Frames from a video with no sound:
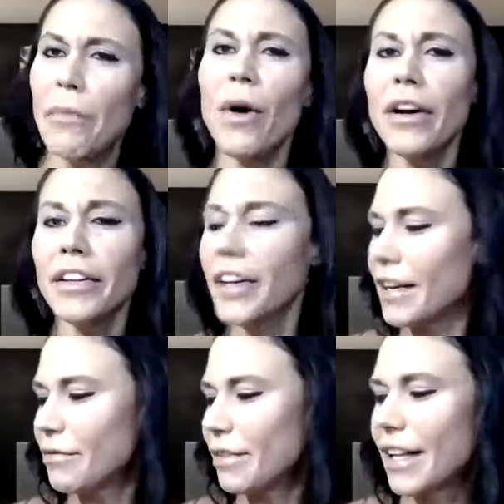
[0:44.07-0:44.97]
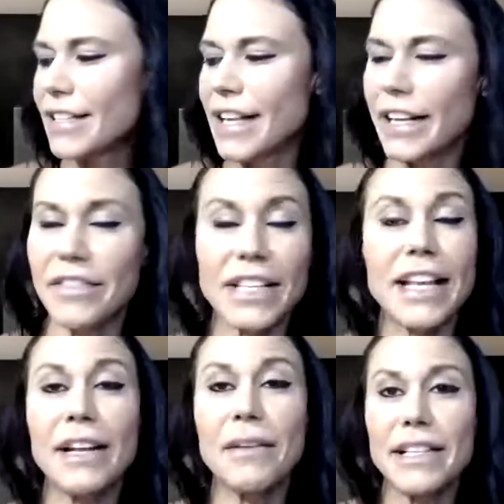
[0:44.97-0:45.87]
water. I didn't realize any of this,
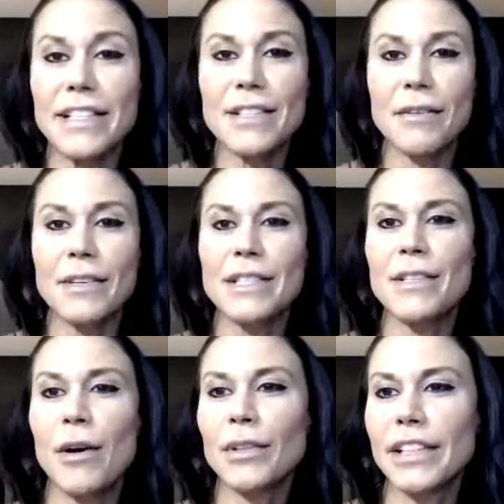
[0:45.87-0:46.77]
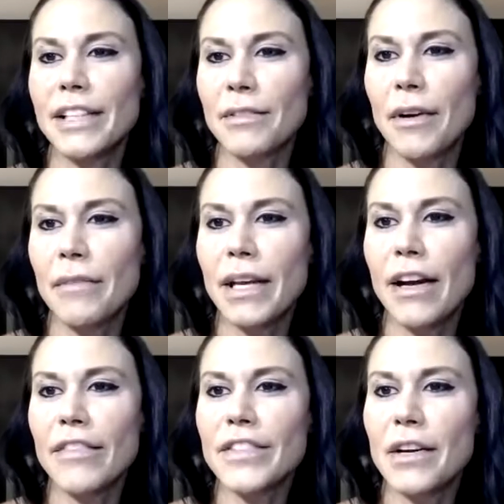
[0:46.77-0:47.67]
anyways. So it's totally throwing me
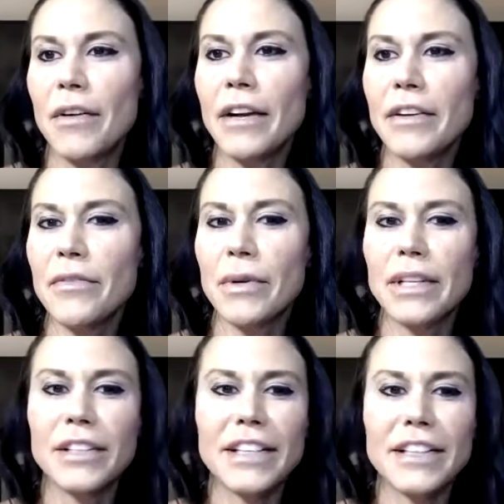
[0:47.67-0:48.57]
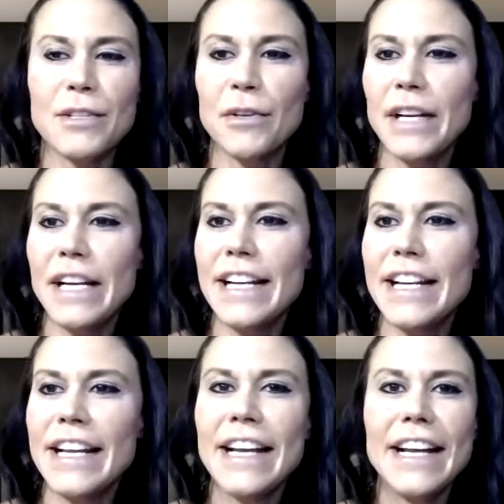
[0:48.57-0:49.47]
off. So I don't even want to look at the screen.